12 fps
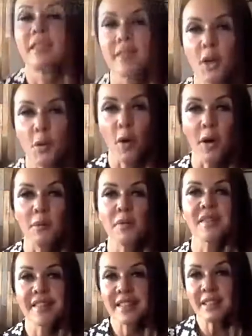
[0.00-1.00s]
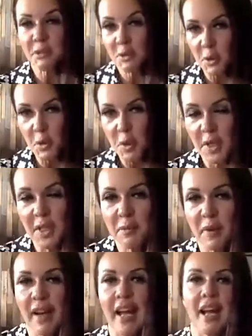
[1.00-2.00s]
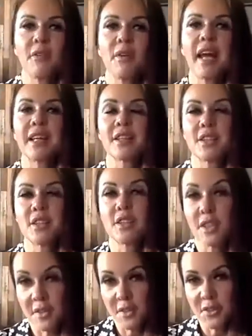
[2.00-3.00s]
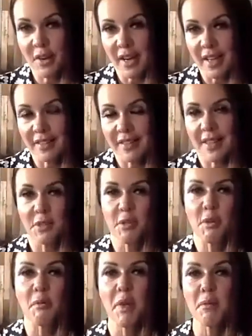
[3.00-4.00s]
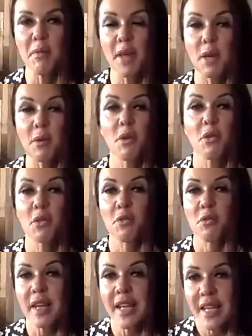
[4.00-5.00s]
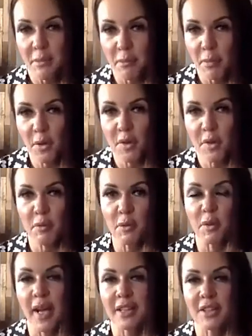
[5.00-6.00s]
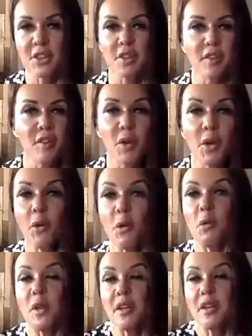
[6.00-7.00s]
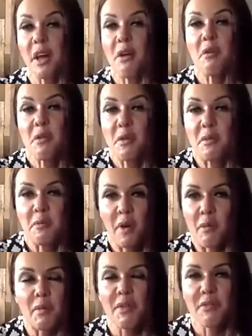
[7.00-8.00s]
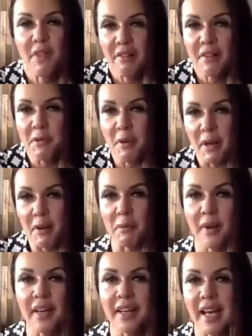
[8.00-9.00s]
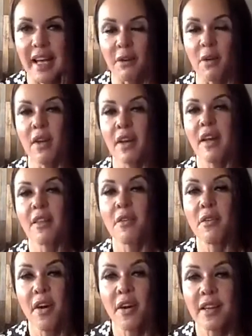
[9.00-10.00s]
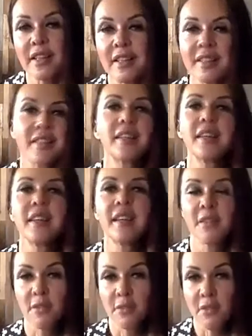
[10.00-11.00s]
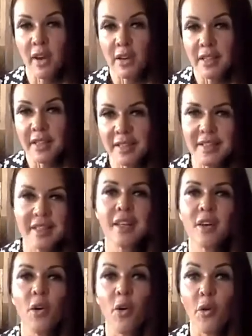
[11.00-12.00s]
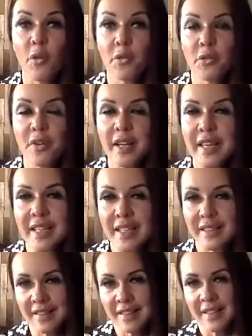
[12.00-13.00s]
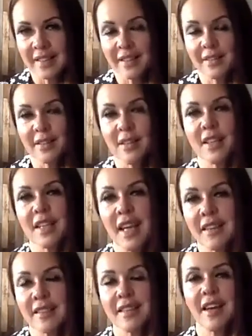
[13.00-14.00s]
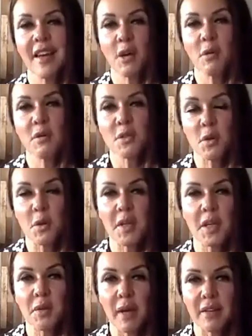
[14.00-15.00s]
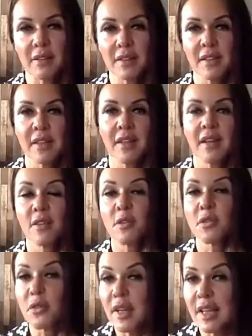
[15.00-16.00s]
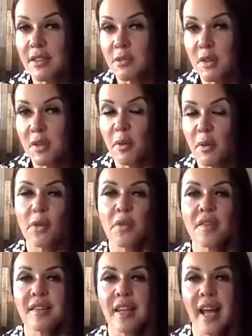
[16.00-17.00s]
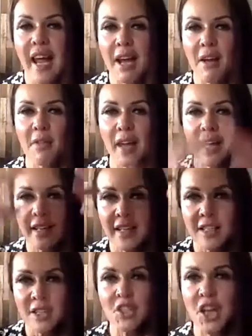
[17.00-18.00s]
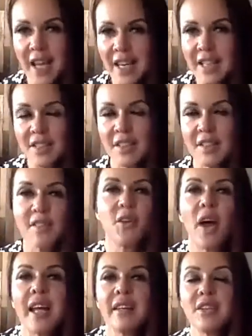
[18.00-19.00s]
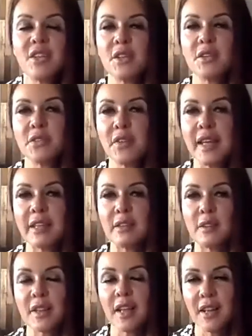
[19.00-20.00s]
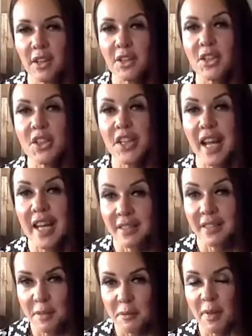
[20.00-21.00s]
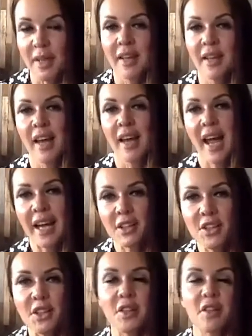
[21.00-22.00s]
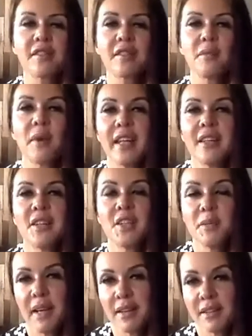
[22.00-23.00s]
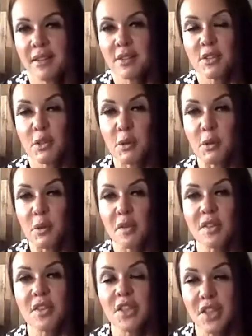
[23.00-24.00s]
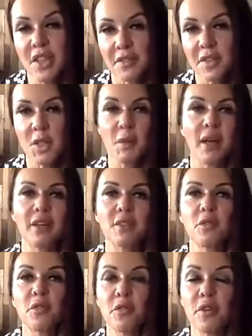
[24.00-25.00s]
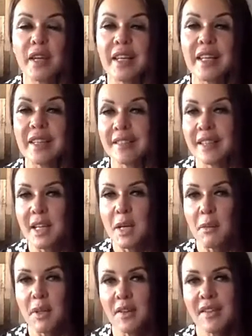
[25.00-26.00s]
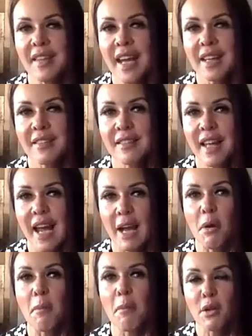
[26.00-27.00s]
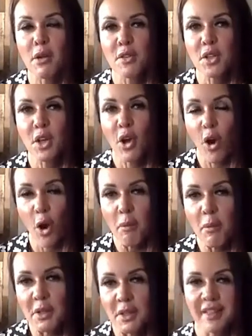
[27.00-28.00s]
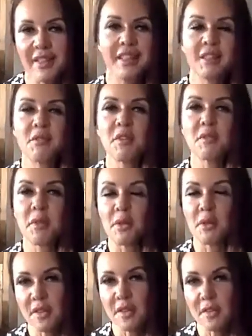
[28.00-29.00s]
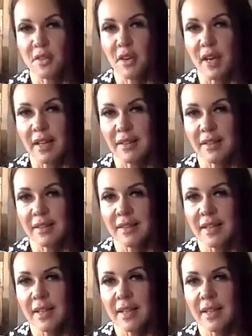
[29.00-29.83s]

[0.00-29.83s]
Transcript: So I'm still talking about our reaction to stress. And if you remember, there were 3 possible reactions. We all know them probably very well by now: the fight, the flight, or the freeze. So yesterday I was talking about the freeze response and how that changes your energy field. And I shared some actions, some energy medicine tools to shift you out of freeze, because that's our most common response to stress.